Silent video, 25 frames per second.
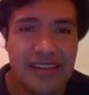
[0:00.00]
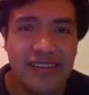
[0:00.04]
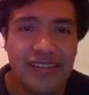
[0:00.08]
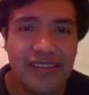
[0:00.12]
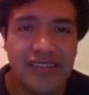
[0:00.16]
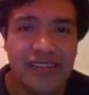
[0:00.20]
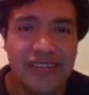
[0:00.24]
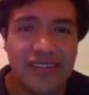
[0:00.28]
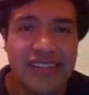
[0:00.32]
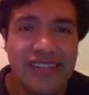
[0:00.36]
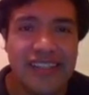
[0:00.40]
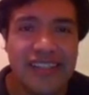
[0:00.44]

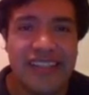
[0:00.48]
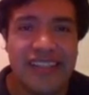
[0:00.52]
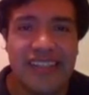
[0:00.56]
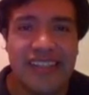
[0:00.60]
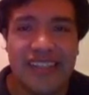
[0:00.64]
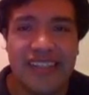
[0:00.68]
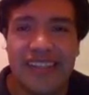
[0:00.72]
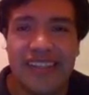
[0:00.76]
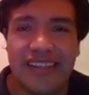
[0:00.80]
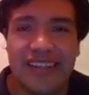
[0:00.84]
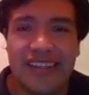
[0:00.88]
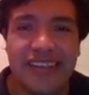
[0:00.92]
Okay.
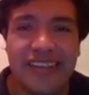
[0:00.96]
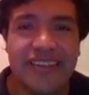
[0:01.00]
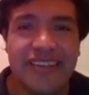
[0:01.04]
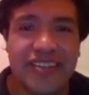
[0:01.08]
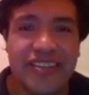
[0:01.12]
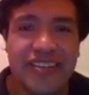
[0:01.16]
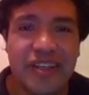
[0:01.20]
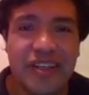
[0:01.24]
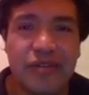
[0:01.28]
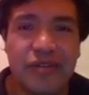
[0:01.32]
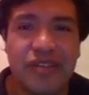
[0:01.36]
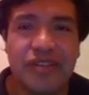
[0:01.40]
Here,
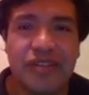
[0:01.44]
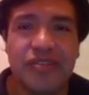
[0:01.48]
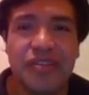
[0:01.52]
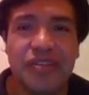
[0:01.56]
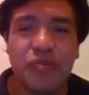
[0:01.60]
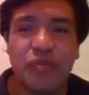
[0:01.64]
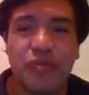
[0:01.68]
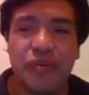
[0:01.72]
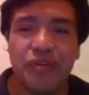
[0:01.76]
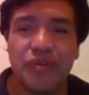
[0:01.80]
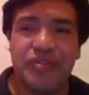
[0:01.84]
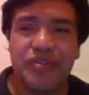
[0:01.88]
circle the
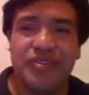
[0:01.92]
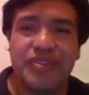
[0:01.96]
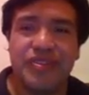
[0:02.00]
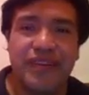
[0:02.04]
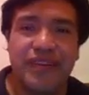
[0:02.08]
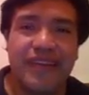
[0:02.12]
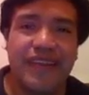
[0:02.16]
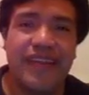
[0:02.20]
correct words.